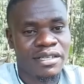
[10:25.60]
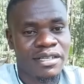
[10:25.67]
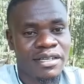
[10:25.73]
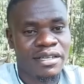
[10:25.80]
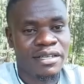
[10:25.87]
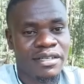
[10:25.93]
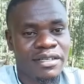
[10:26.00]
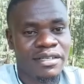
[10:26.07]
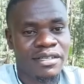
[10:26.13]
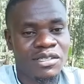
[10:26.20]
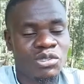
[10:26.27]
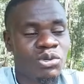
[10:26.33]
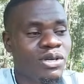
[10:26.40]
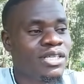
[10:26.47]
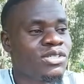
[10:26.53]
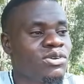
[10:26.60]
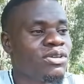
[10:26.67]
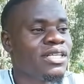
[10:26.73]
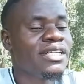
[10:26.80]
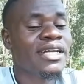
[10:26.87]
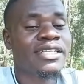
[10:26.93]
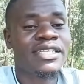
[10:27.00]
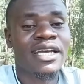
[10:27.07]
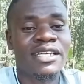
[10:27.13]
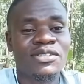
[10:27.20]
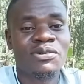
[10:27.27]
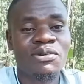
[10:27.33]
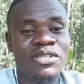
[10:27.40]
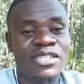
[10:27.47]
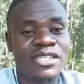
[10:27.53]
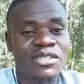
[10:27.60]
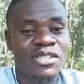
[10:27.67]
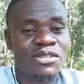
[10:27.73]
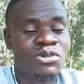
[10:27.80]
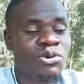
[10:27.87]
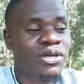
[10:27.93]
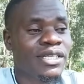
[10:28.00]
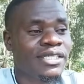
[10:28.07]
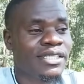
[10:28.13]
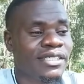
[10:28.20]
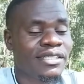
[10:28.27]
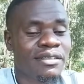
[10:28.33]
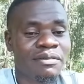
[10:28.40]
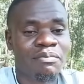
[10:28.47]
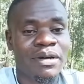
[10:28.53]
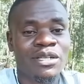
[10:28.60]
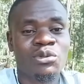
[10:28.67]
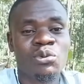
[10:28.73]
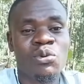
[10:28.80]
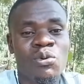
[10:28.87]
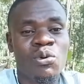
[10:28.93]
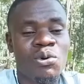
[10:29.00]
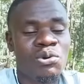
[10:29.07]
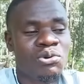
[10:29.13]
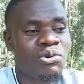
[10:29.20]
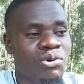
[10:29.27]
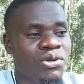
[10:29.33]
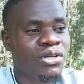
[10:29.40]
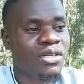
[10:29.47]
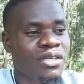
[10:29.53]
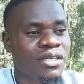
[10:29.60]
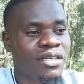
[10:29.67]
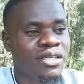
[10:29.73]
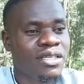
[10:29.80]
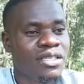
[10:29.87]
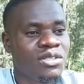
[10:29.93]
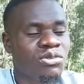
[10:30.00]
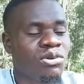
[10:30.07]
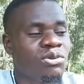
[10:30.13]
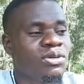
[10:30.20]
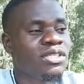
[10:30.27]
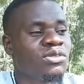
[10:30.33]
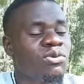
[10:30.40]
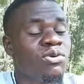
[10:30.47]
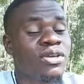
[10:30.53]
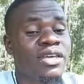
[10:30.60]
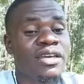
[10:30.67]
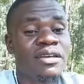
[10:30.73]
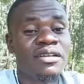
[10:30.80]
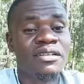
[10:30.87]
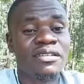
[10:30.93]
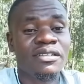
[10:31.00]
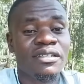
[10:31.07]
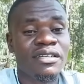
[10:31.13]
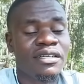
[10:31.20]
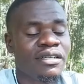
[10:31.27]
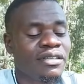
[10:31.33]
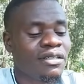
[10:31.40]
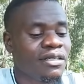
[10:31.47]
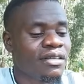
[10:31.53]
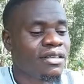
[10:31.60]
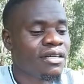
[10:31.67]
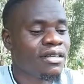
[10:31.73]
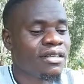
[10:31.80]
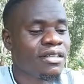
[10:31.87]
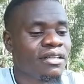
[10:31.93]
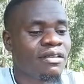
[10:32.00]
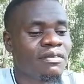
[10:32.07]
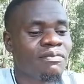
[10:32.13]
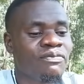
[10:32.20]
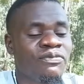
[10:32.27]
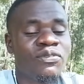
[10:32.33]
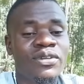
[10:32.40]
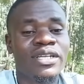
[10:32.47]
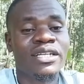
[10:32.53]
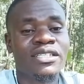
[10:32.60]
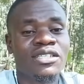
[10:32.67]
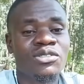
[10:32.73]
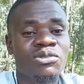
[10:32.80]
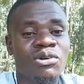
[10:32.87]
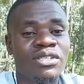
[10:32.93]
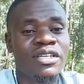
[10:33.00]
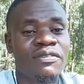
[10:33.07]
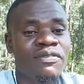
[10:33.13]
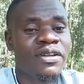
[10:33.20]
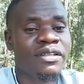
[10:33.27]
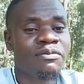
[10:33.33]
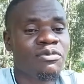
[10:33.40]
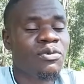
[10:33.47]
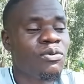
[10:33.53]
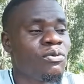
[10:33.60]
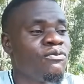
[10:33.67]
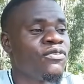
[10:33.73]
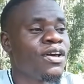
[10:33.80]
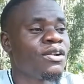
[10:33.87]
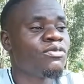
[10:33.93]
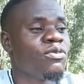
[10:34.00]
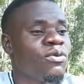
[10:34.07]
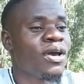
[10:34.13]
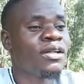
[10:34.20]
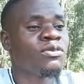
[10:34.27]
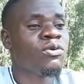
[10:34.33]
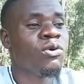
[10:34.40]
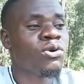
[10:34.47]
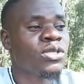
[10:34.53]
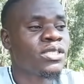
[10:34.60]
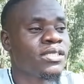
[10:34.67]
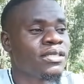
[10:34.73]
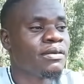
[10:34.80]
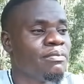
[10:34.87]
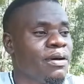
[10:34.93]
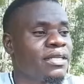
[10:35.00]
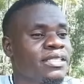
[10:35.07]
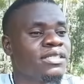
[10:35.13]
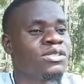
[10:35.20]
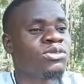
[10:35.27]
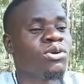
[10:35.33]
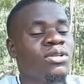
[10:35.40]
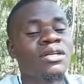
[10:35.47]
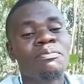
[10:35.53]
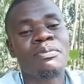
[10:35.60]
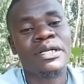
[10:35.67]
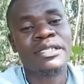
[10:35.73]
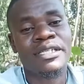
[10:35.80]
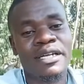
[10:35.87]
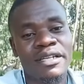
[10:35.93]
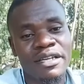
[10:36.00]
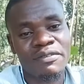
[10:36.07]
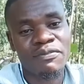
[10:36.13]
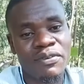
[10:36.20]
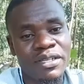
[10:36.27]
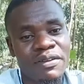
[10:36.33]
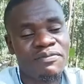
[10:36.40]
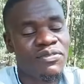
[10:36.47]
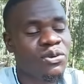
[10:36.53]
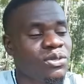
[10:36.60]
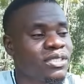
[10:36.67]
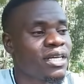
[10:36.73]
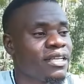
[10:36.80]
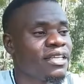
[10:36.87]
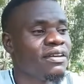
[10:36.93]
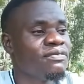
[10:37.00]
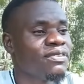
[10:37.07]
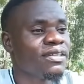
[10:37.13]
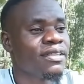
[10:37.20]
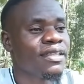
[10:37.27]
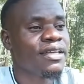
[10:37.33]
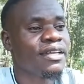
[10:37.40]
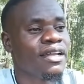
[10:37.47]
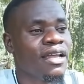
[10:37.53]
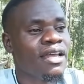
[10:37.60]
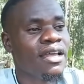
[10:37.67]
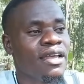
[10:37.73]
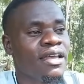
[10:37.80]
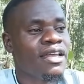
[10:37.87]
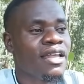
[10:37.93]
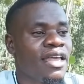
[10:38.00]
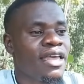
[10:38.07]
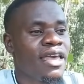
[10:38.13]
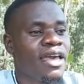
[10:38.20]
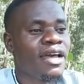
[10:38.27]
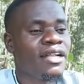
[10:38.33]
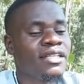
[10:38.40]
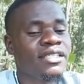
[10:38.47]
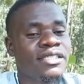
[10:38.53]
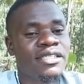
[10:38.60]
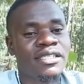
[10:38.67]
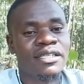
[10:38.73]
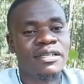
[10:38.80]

Eh? So it's only that he has no ch choice but to cook. He's always cooking food that is not even very well cooked, but is only pretending for the views and everything. And